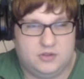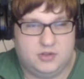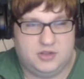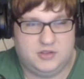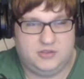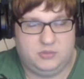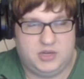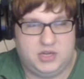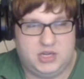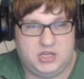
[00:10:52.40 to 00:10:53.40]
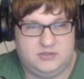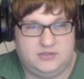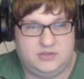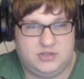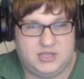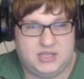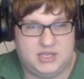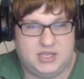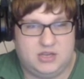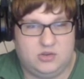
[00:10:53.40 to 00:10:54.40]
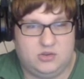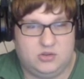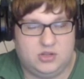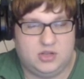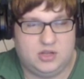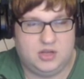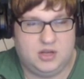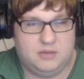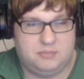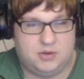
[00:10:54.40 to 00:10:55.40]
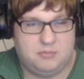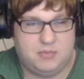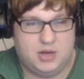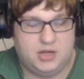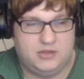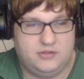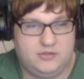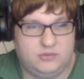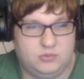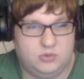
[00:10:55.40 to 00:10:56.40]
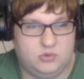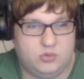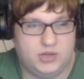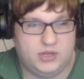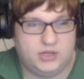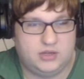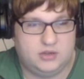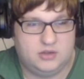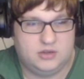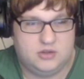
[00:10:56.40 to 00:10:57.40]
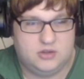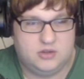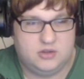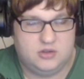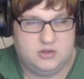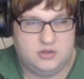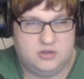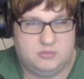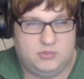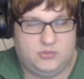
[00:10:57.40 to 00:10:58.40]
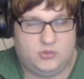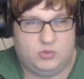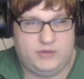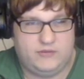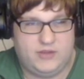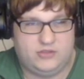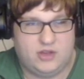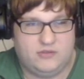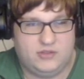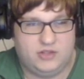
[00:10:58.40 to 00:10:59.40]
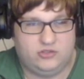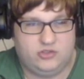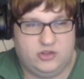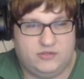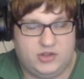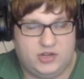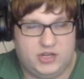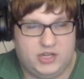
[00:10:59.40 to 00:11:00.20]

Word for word: Because we need to heal up our Mons real quick before we face off against Giovanni